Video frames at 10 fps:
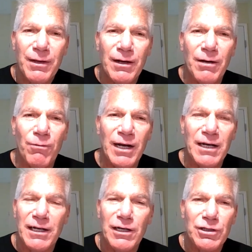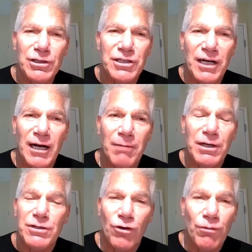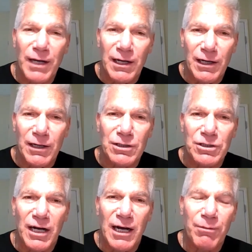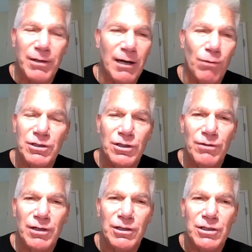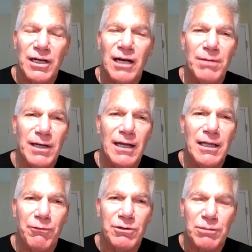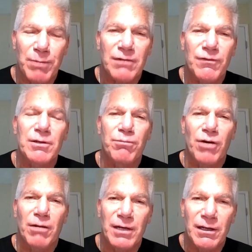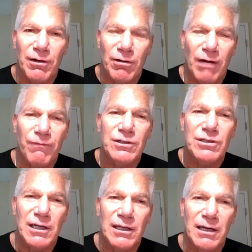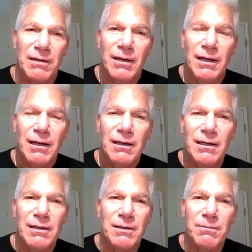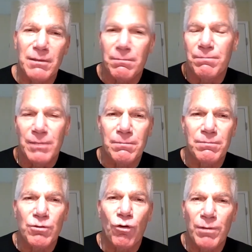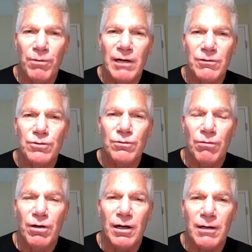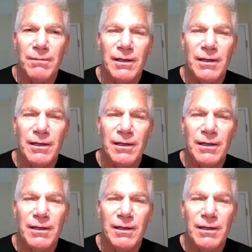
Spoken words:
When I did a good job, they told me I did a good job. When I wasn't doing a good job, again, they respectfully brought me into their office and they told me what I was doing wrong.